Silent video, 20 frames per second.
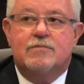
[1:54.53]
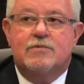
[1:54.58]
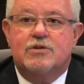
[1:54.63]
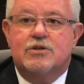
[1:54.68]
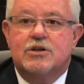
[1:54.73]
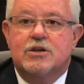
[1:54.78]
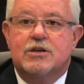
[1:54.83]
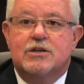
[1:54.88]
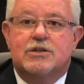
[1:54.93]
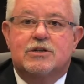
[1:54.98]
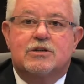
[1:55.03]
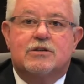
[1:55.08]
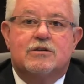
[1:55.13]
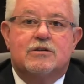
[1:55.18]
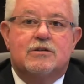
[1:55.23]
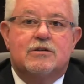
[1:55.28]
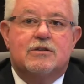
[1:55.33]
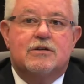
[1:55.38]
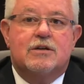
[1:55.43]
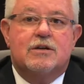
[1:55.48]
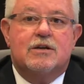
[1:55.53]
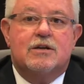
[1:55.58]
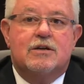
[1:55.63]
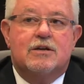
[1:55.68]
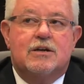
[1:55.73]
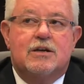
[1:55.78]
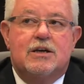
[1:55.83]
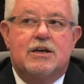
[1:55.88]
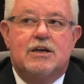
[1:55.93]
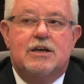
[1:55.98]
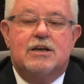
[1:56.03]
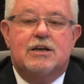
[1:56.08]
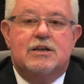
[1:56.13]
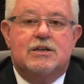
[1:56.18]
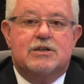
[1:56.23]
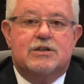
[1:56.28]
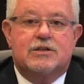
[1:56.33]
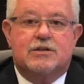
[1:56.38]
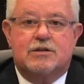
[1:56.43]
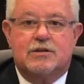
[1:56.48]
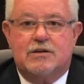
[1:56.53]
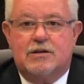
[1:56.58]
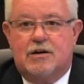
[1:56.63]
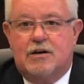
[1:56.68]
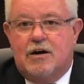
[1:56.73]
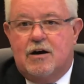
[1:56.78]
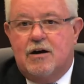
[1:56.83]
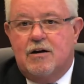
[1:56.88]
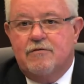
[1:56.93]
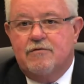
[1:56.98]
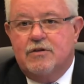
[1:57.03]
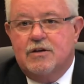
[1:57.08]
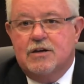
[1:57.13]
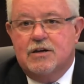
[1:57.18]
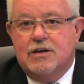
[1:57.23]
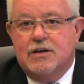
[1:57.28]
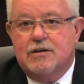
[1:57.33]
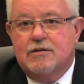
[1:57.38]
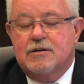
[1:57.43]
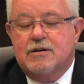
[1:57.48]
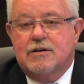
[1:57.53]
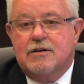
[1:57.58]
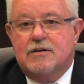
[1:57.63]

just east of the